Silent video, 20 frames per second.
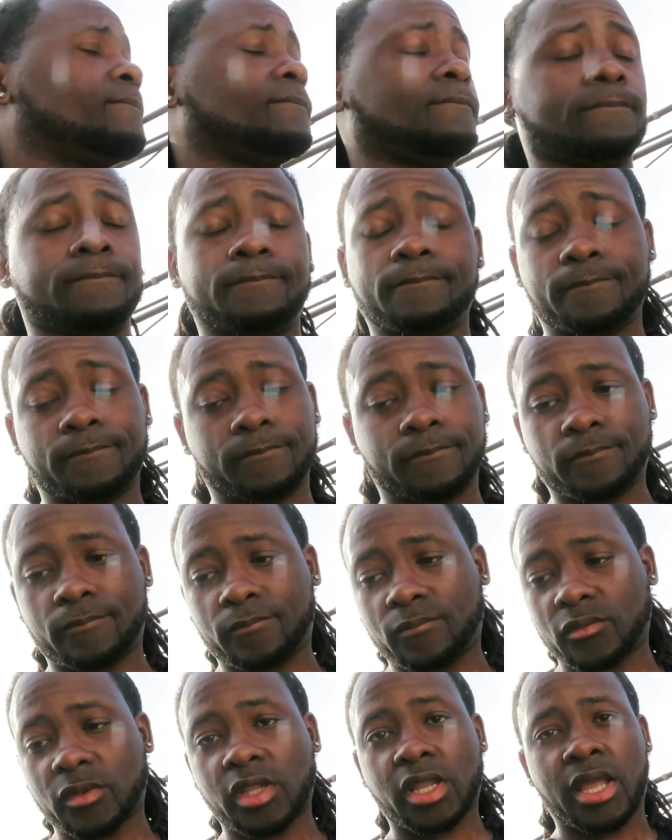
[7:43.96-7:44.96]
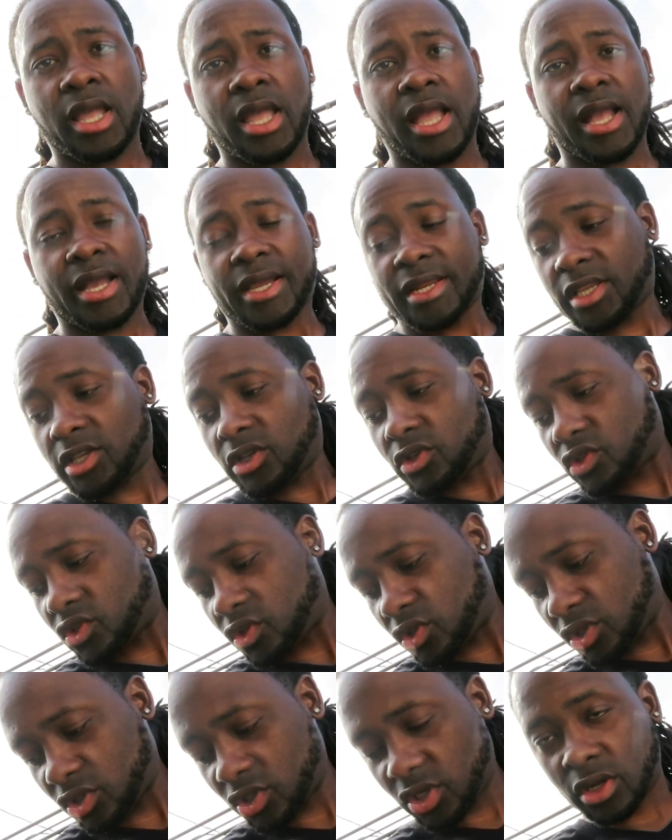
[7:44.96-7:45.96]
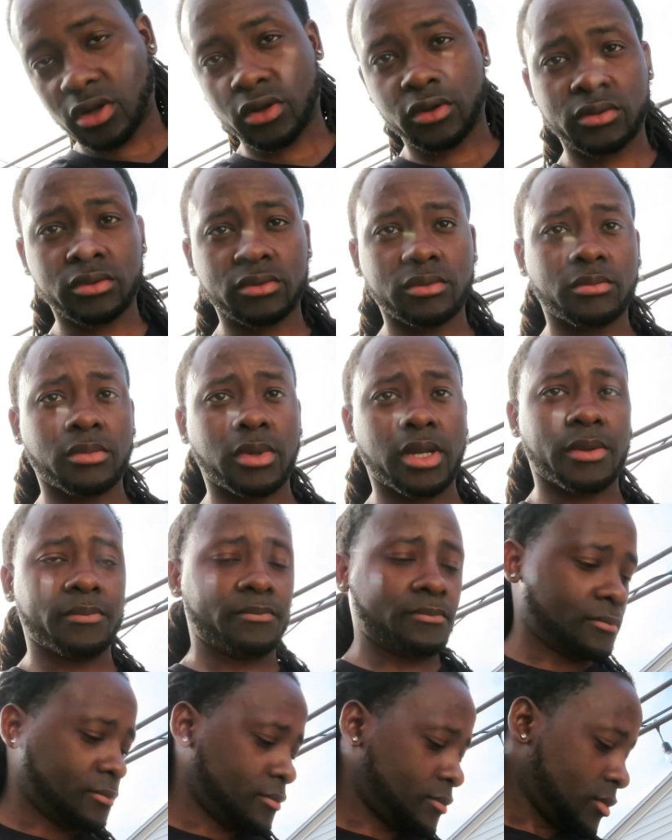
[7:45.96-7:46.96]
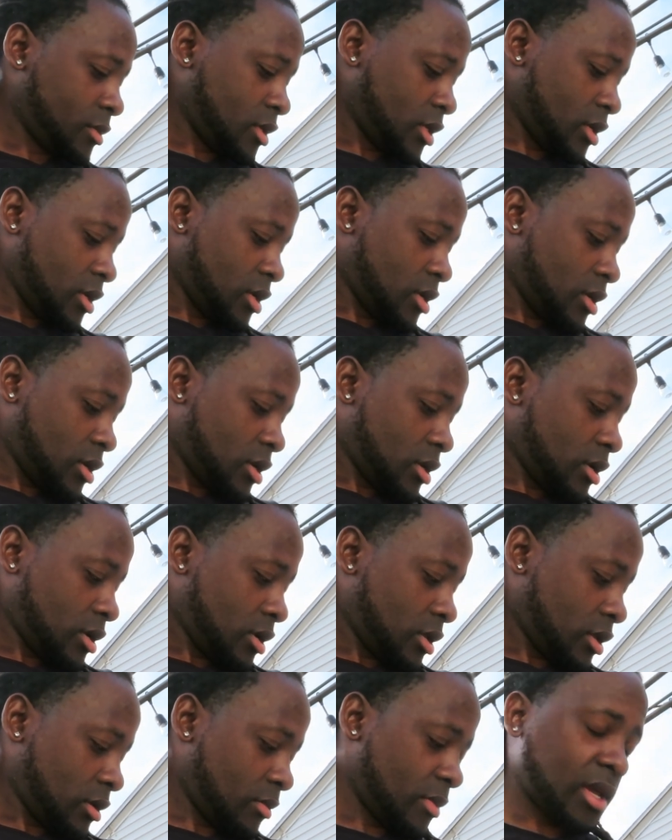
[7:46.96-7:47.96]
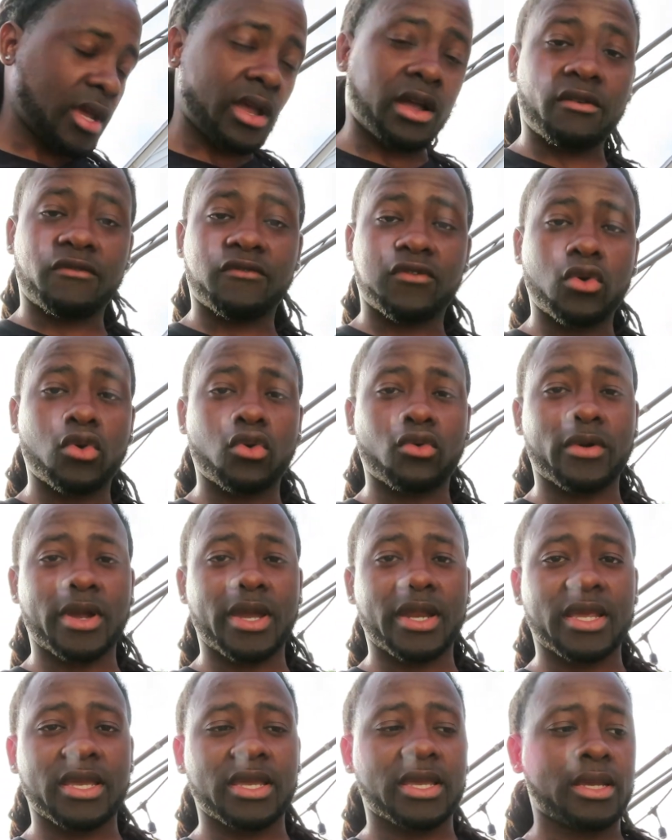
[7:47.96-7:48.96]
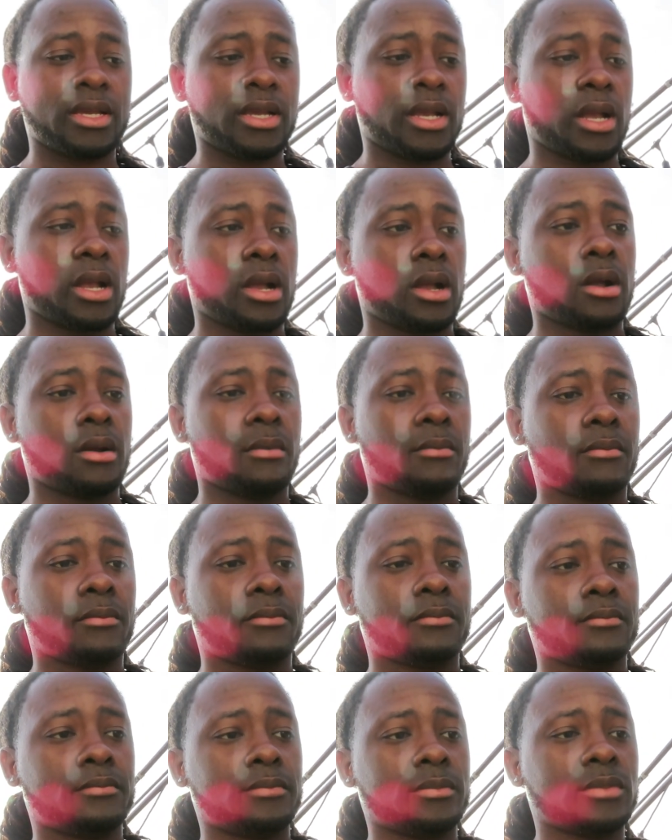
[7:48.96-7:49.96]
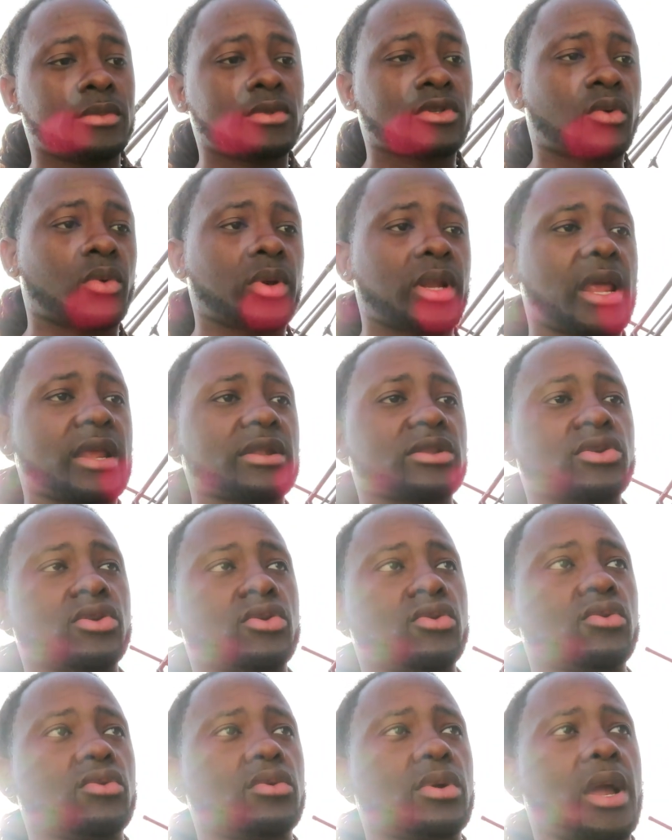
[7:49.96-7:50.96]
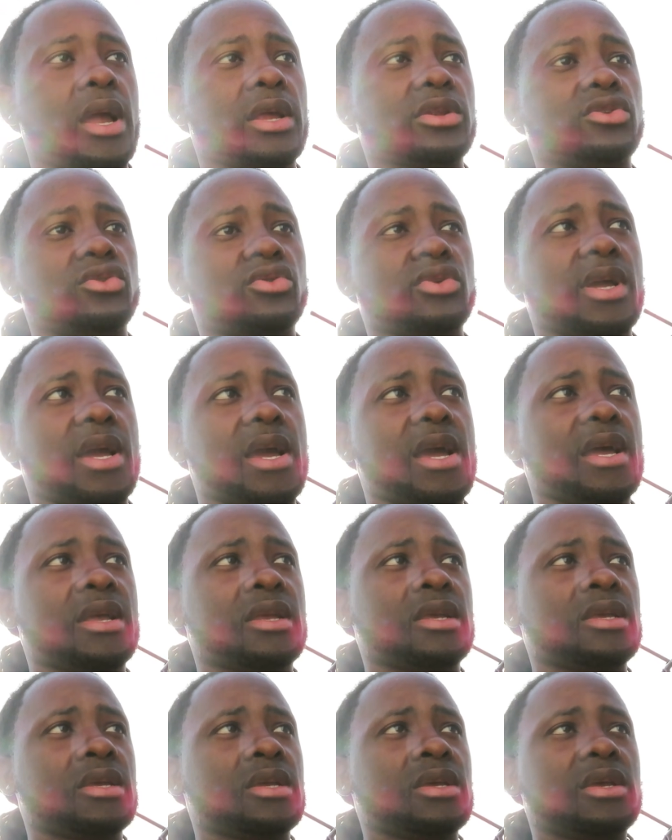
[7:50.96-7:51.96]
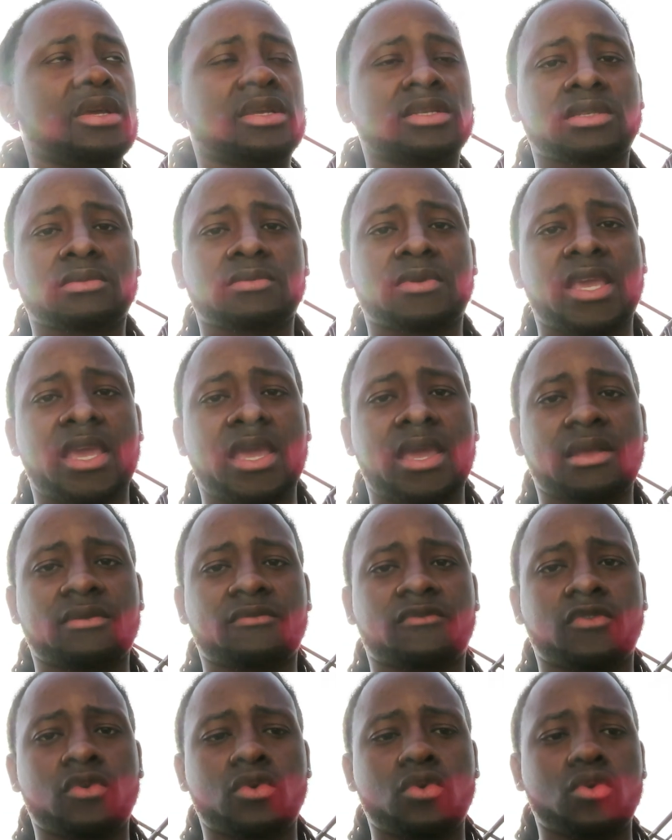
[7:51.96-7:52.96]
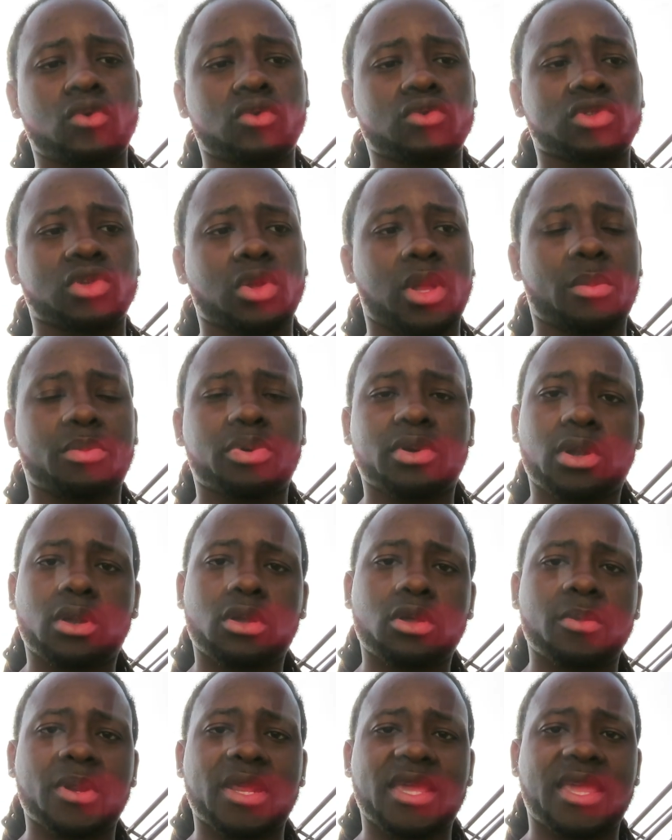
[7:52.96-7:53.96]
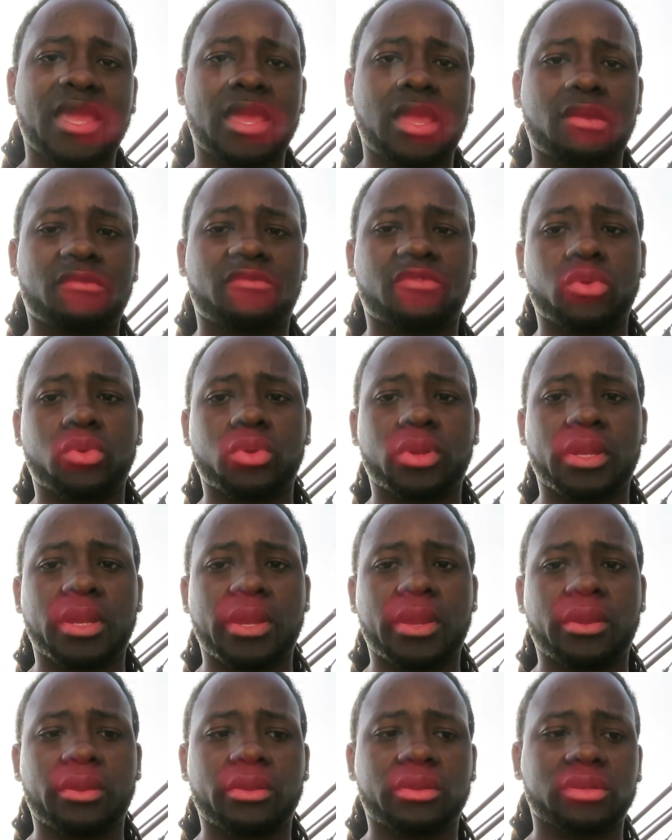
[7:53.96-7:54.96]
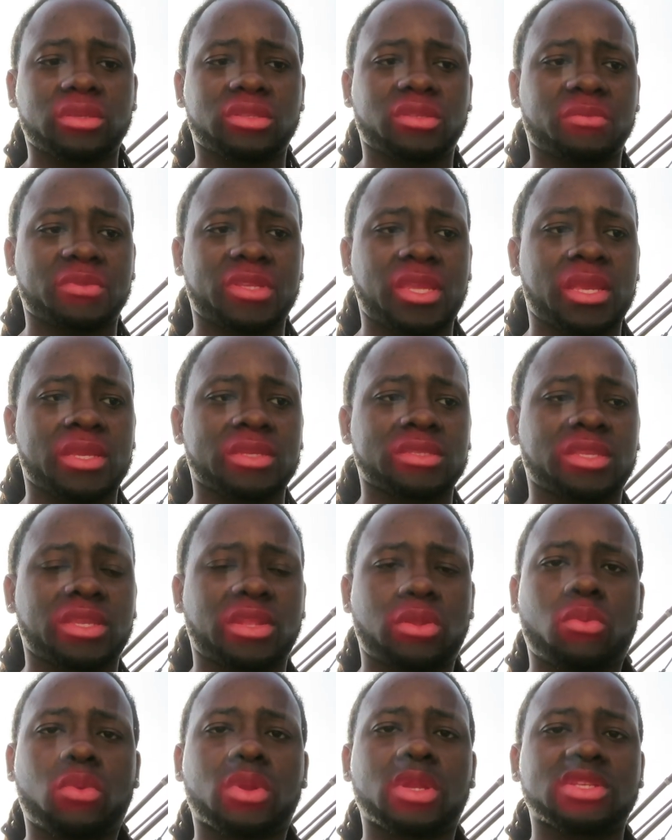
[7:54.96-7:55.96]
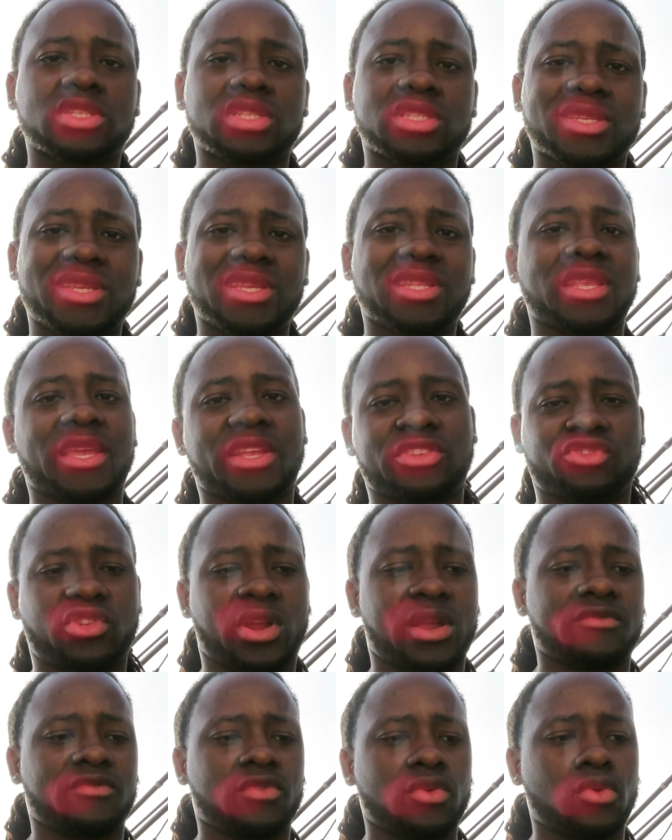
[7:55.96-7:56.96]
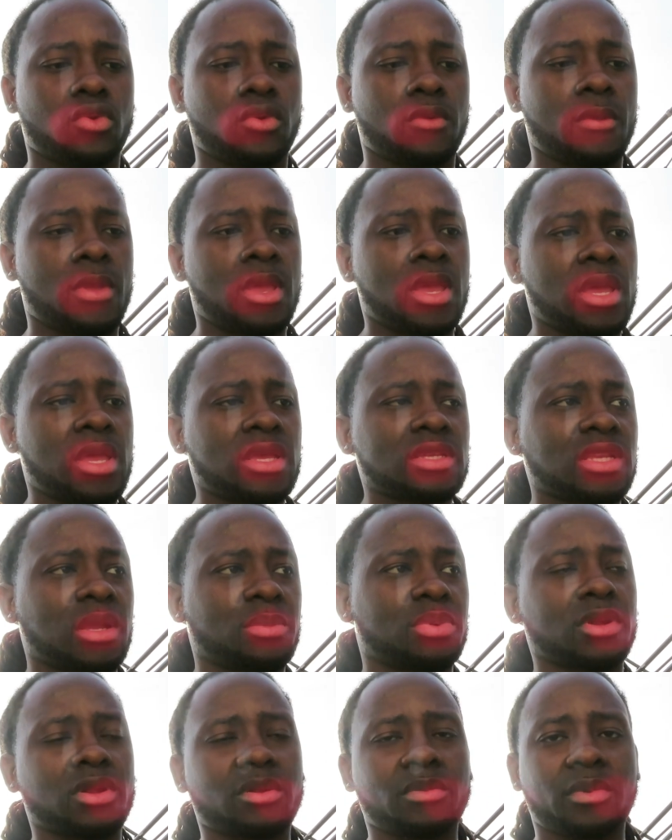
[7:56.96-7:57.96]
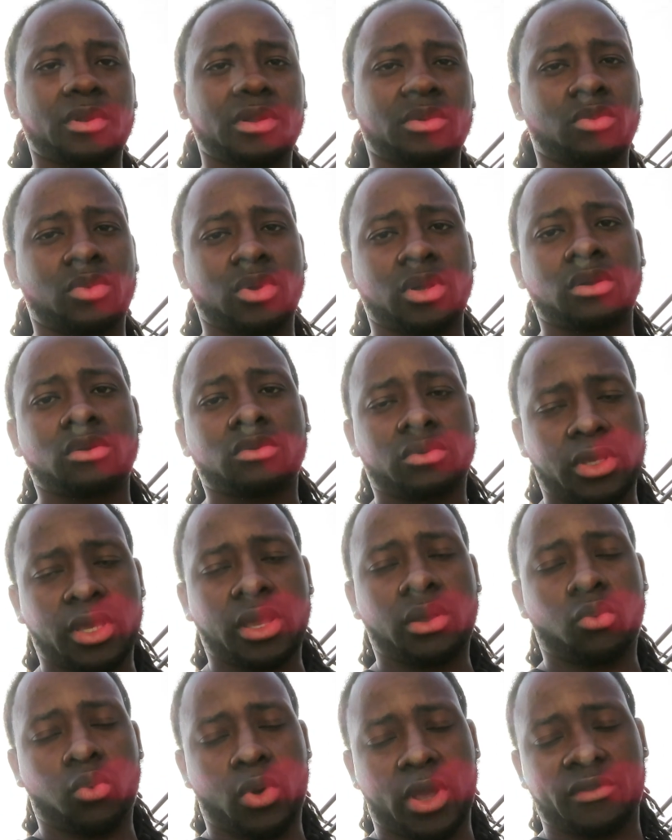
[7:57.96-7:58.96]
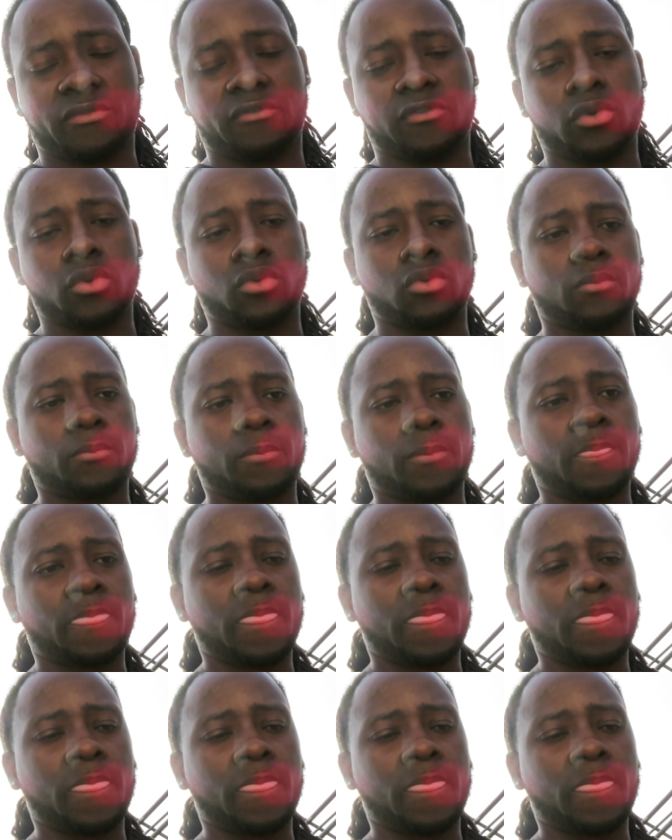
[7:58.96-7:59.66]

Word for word: Mm -mm -mm. I got to use to this, y'all, but. Let me get her food ready. Um, so what I do, I do got some canned food. So I put a little bit of canned food in there because sometimes they don't want to just eat that dry food. So I put it, well, yeah, wet food.